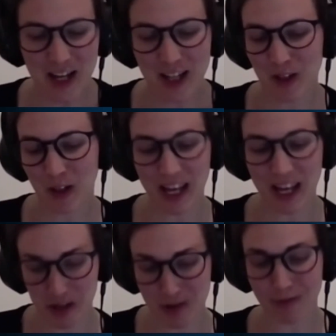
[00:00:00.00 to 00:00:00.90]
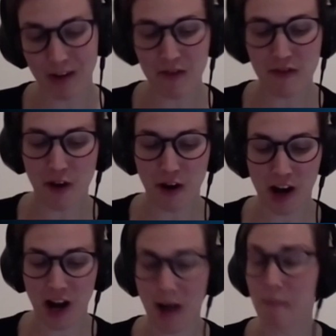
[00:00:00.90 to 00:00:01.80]
So can you
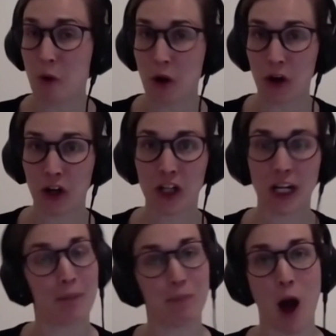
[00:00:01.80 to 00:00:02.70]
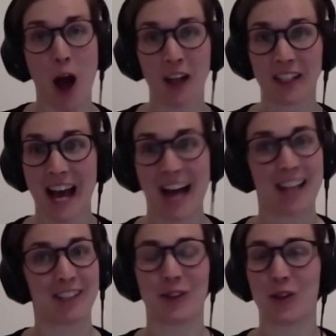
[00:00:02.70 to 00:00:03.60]
refer a book, a
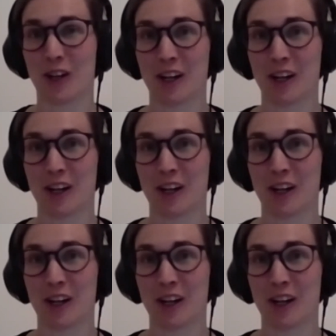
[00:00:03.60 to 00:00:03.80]
podcast, or a